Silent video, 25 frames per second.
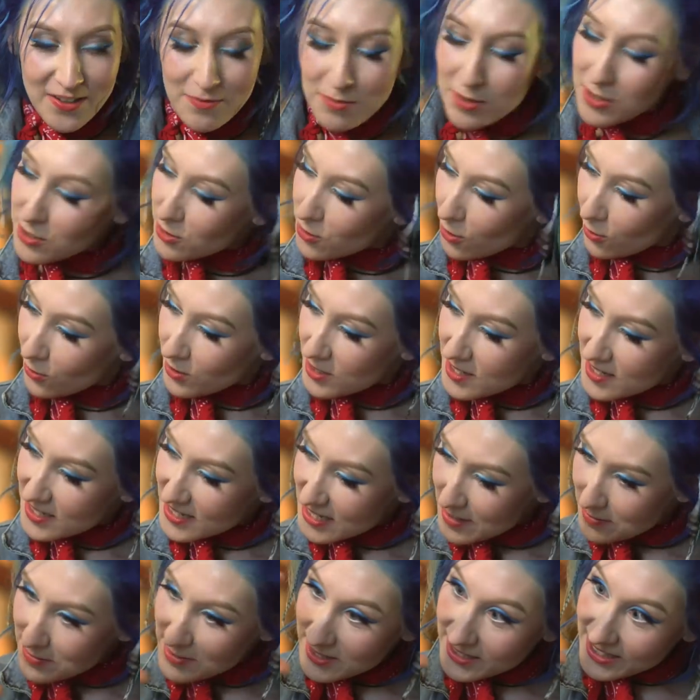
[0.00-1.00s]
I've been drawing
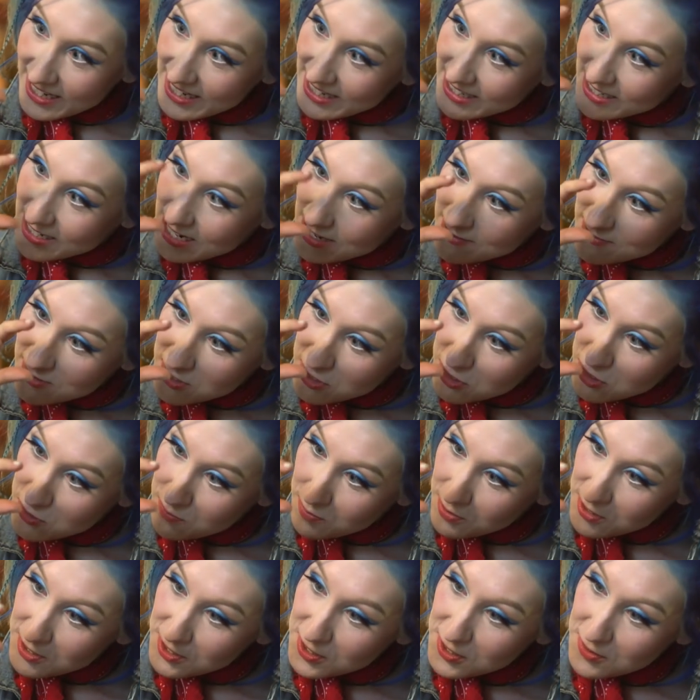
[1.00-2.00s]
since like a
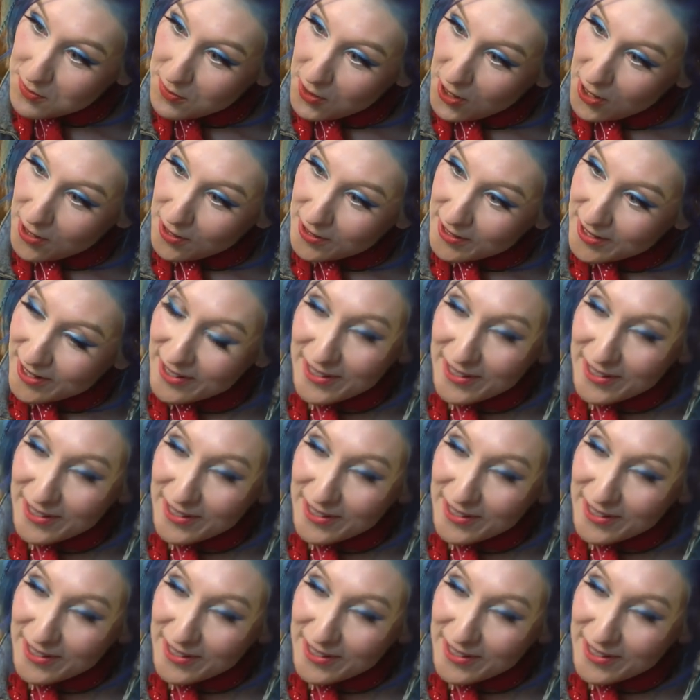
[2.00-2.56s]
super small